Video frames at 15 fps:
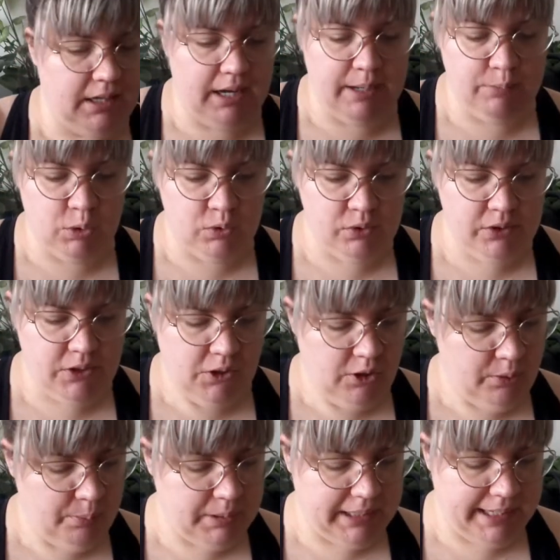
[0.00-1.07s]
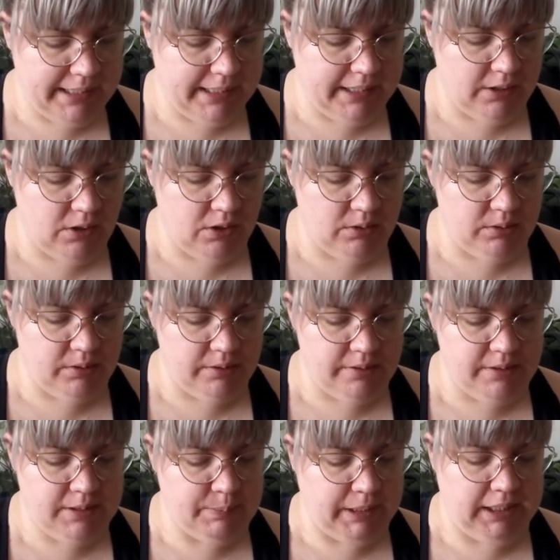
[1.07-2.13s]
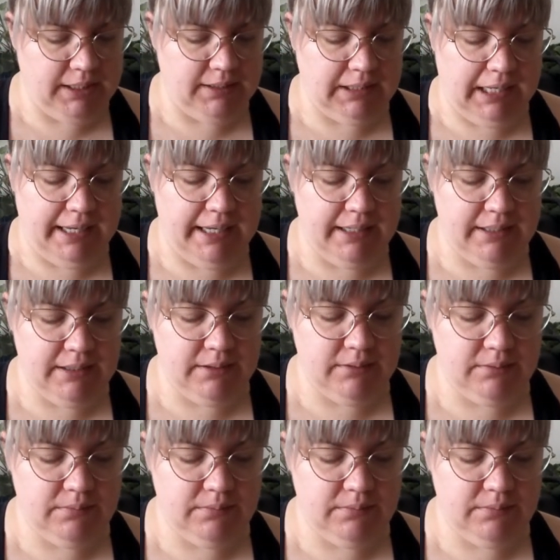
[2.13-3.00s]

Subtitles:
I'm also planning on spinning like